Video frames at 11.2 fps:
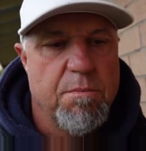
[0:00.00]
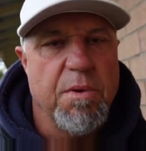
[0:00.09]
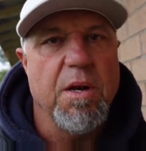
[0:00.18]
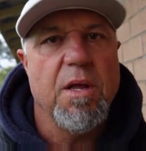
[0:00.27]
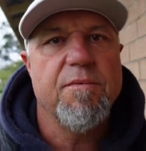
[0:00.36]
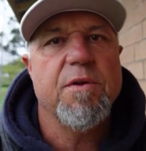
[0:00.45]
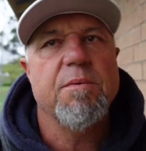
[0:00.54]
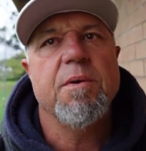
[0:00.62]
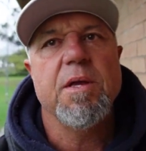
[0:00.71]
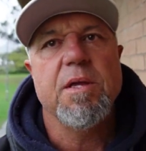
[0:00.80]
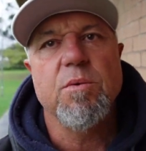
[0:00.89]
Believe you
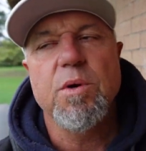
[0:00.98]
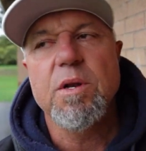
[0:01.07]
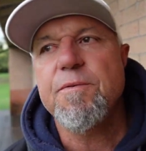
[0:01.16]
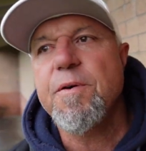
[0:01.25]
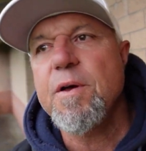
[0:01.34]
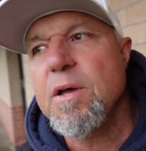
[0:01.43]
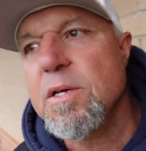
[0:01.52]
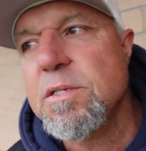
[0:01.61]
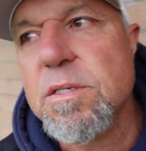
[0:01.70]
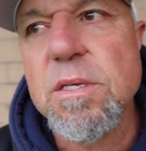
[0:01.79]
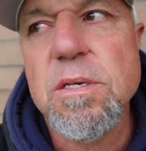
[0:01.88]
me, you will at
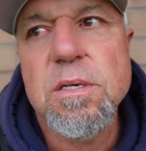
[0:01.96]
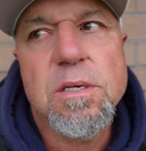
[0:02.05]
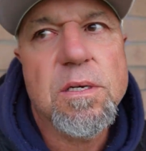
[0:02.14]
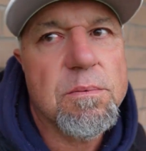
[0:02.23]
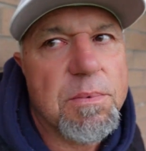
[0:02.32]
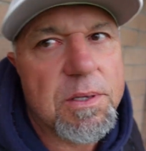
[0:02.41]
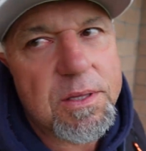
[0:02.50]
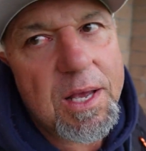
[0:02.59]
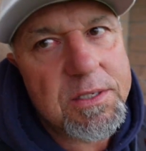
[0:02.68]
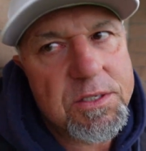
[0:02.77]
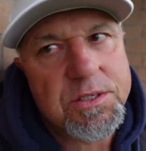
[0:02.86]
first, but
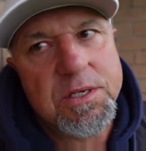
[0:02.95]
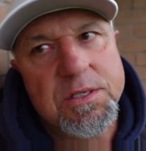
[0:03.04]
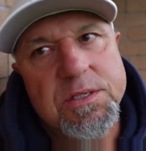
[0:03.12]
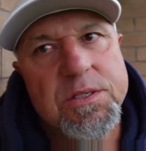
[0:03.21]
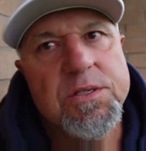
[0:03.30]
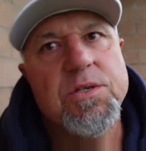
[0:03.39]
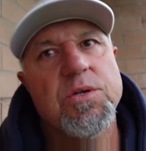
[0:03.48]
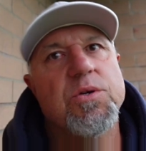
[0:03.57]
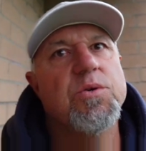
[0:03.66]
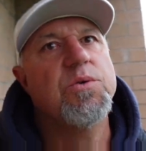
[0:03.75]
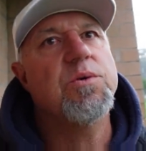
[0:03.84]
that's just
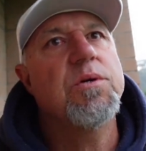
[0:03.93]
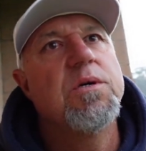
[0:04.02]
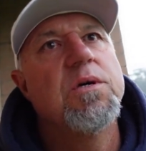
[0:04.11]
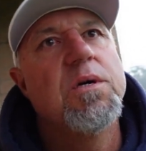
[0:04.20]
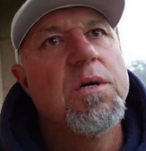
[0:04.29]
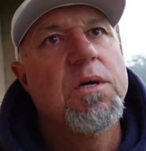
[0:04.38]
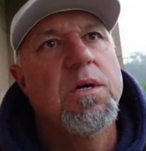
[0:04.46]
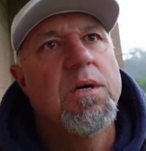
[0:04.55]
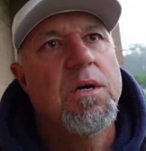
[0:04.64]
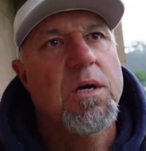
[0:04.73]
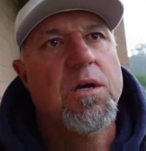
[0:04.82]
to
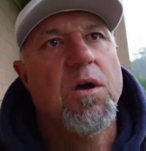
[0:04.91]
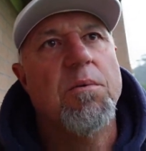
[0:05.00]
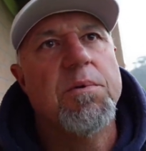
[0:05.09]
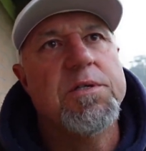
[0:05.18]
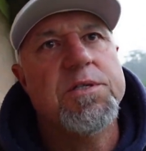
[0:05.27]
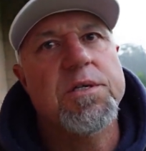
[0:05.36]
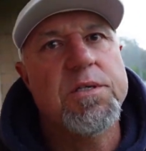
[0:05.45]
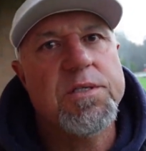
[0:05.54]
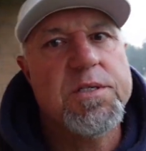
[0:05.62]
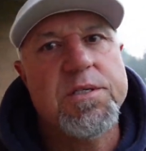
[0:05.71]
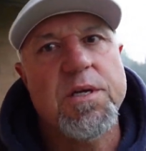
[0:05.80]
accomplish an,
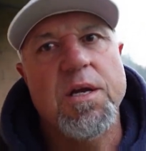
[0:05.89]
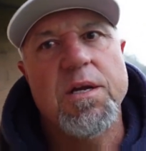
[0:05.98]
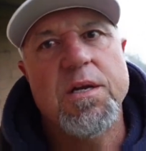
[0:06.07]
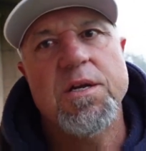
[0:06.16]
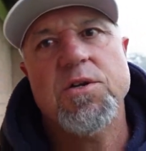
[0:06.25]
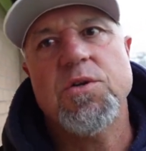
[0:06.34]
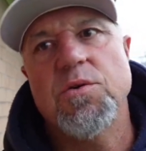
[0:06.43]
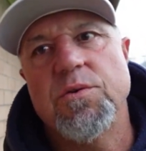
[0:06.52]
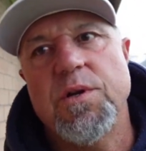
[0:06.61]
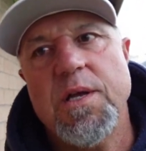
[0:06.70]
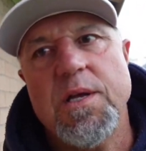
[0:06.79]
an initial
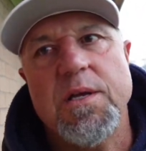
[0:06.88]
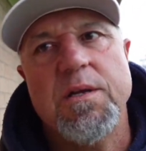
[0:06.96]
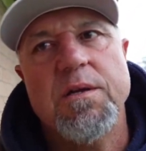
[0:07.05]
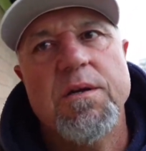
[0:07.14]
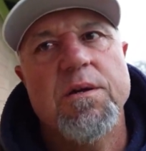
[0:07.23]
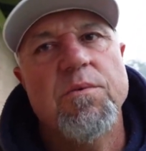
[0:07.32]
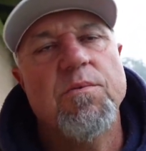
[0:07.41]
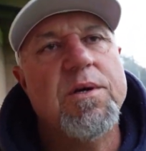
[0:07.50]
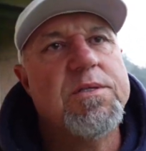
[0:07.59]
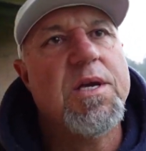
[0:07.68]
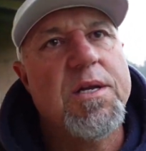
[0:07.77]
need.
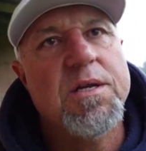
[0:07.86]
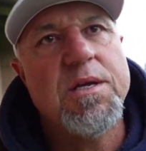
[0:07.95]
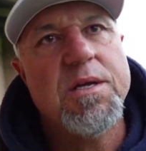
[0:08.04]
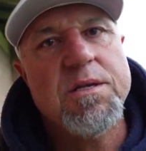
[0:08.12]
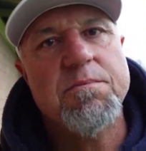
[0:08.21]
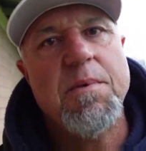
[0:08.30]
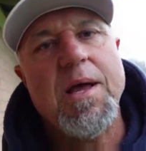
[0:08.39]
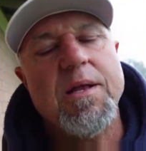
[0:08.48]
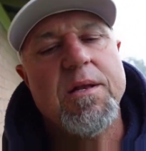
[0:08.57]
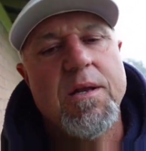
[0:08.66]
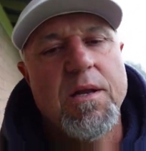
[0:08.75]
Once that need's
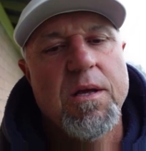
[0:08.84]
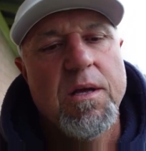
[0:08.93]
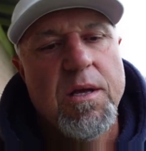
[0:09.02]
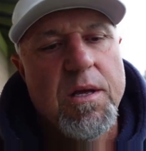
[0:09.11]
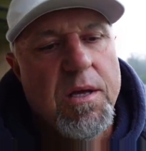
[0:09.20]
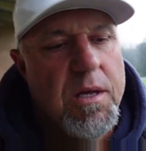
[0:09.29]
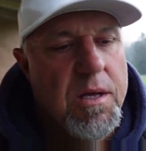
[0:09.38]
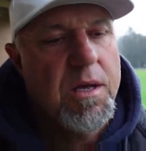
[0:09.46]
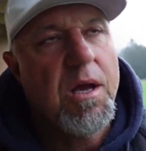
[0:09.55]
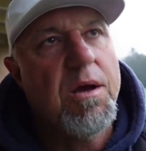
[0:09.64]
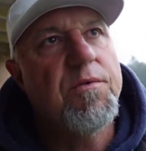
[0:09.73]
met,
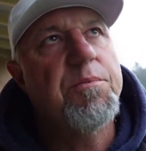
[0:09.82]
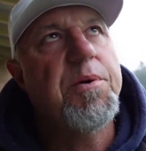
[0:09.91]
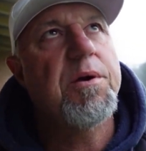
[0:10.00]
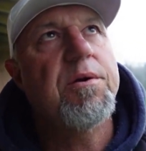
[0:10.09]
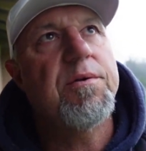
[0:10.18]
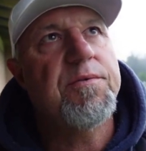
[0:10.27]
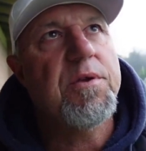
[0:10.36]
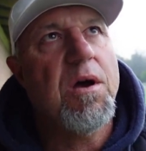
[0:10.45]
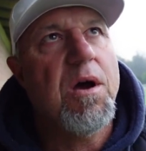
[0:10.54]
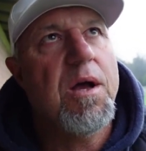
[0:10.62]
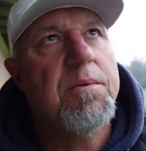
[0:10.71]
over a period of
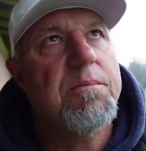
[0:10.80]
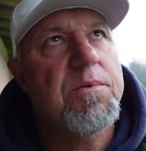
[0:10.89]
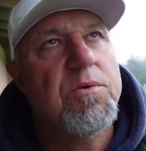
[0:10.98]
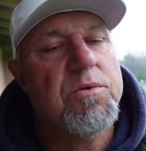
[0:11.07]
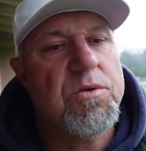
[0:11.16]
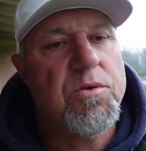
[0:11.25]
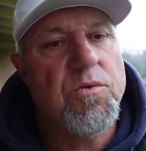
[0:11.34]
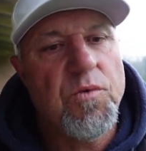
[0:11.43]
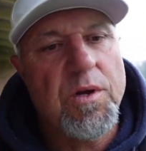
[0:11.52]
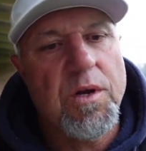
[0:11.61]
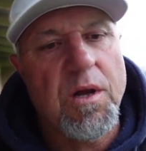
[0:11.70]
time, you'll soon
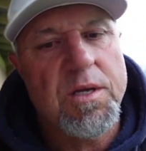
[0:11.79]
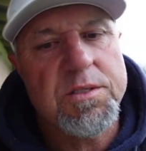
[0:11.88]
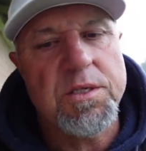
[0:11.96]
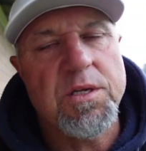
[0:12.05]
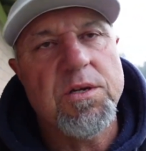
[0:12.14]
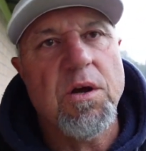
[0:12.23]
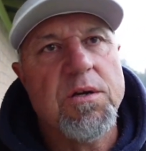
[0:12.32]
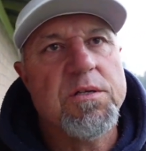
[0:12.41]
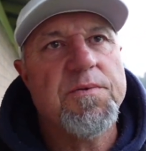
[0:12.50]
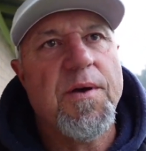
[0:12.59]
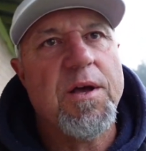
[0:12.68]
realise that you're not
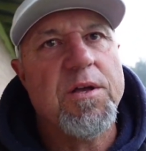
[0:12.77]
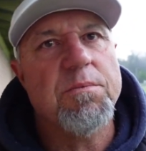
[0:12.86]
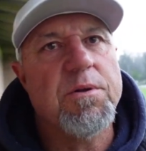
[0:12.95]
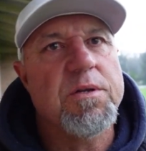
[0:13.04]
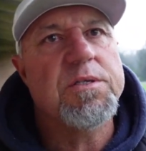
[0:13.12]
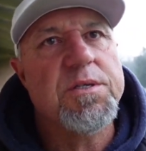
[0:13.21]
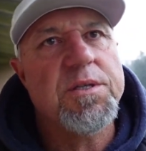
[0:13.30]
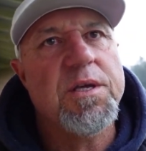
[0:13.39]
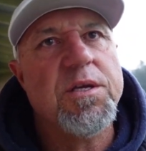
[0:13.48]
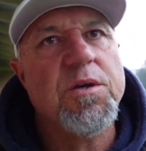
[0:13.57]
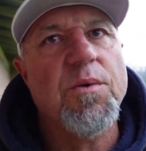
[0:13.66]
as valuable as you
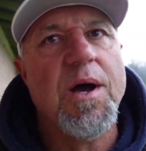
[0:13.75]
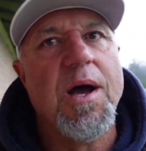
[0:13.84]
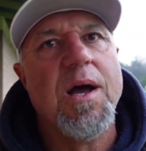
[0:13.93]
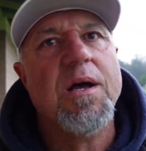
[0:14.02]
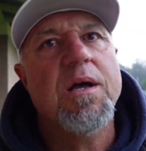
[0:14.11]
think you are.